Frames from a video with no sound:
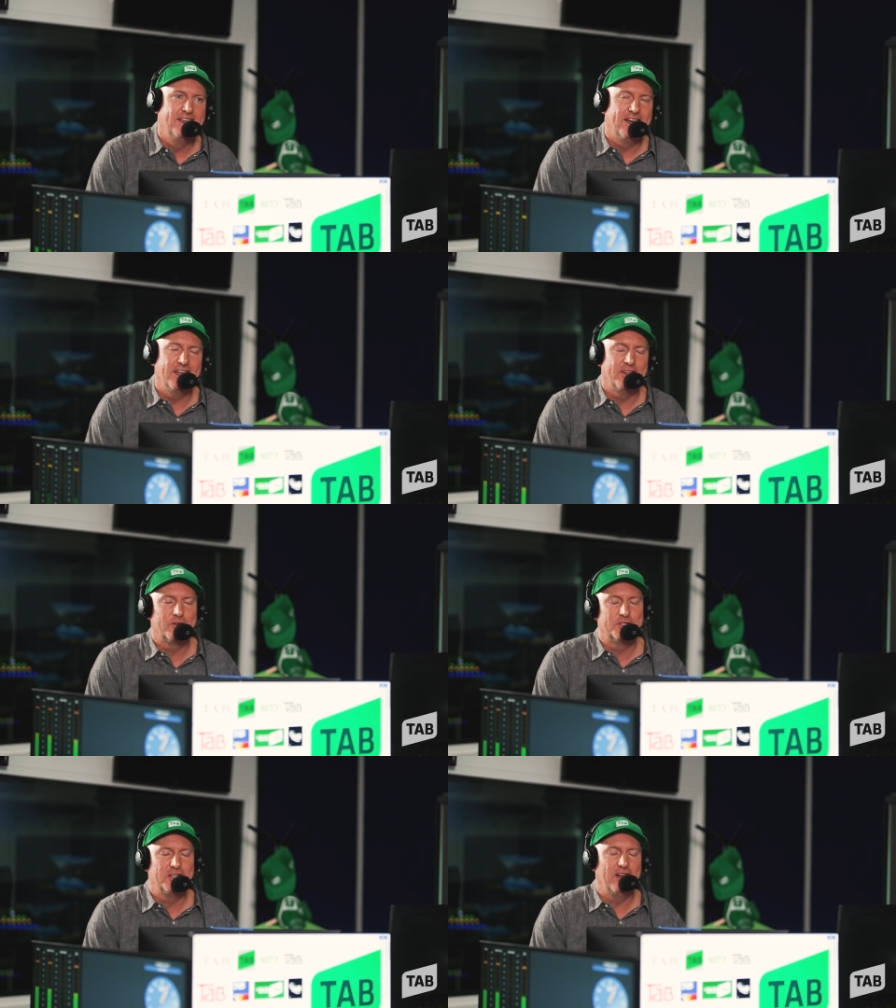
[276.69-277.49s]
Of
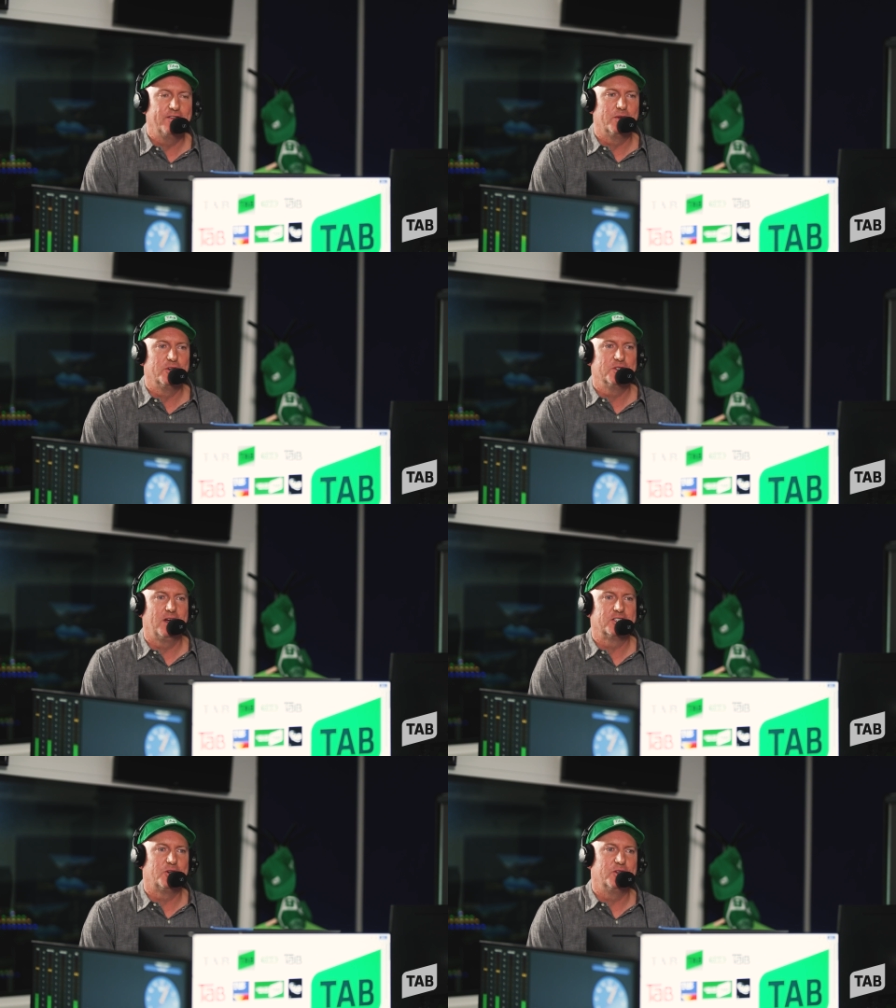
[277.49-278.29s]
course, you don't have to put as
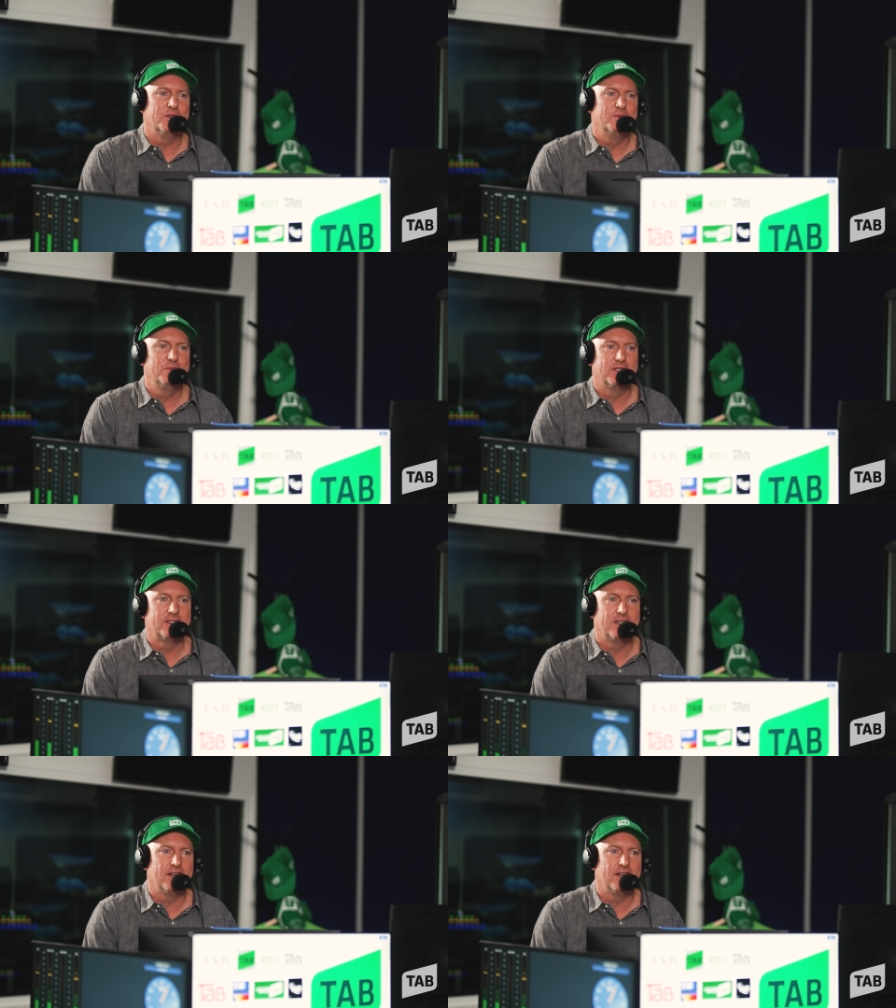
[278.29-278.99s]
much on them, but